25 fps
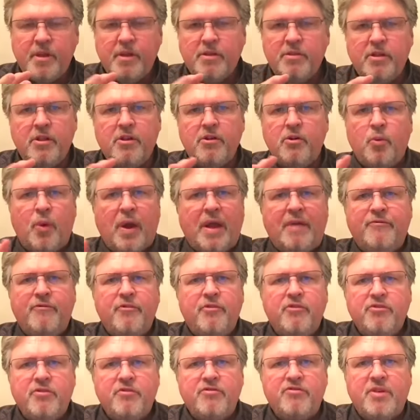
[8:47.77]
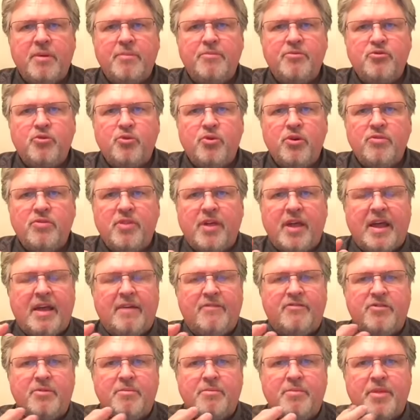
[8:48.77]
little wafers of some sort. They
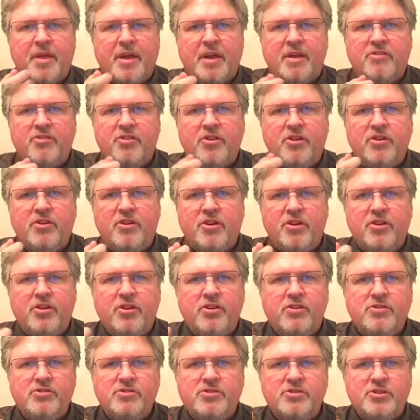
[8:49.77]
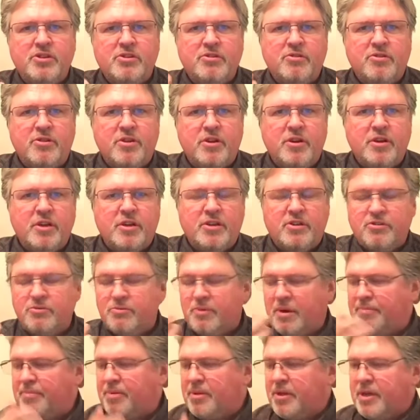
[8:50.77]
have some things that you can use and uh, to
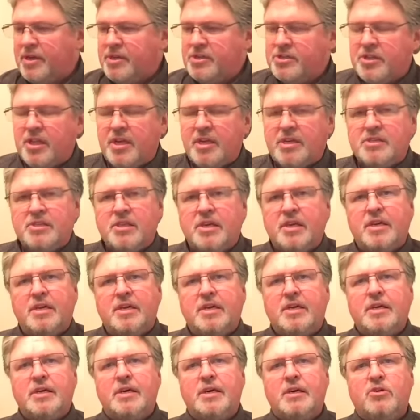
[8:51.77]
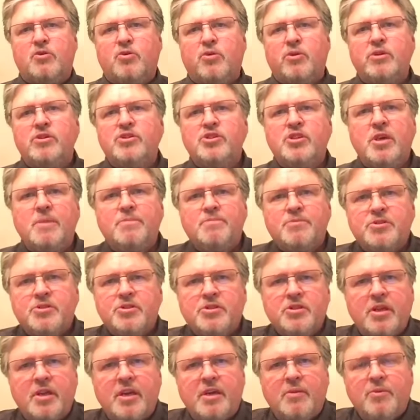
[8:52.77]
replace things like uh, corn chips
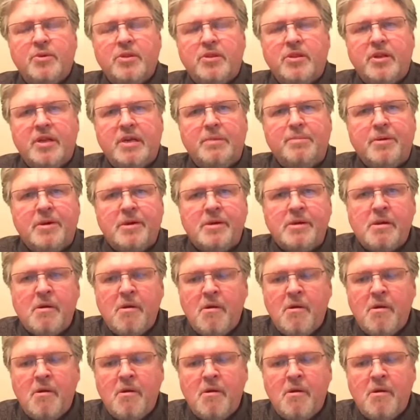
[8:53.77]
to eat with dip.